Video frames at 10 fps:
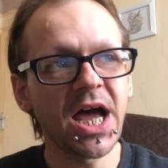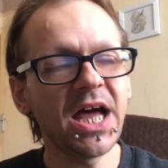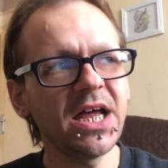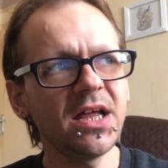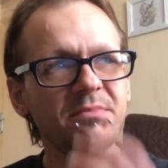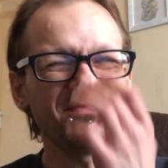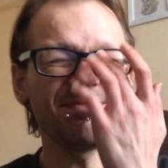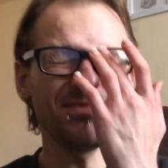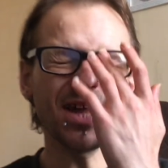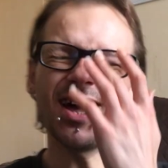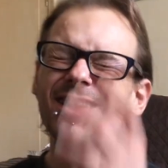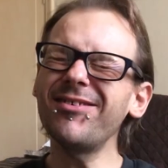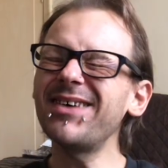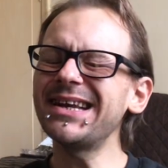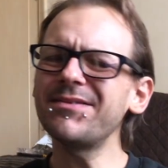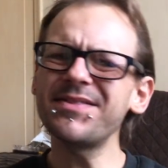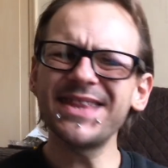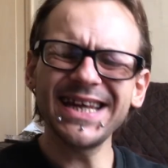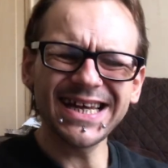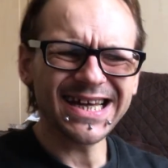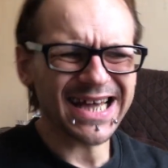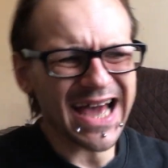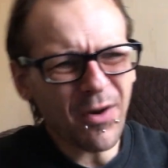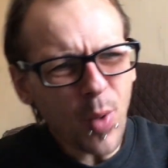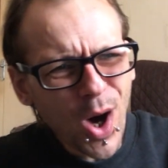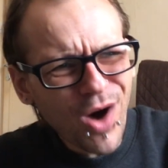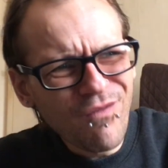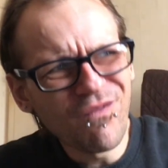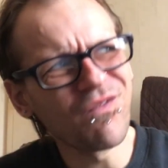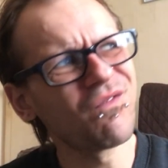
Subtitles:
No, I don't think out of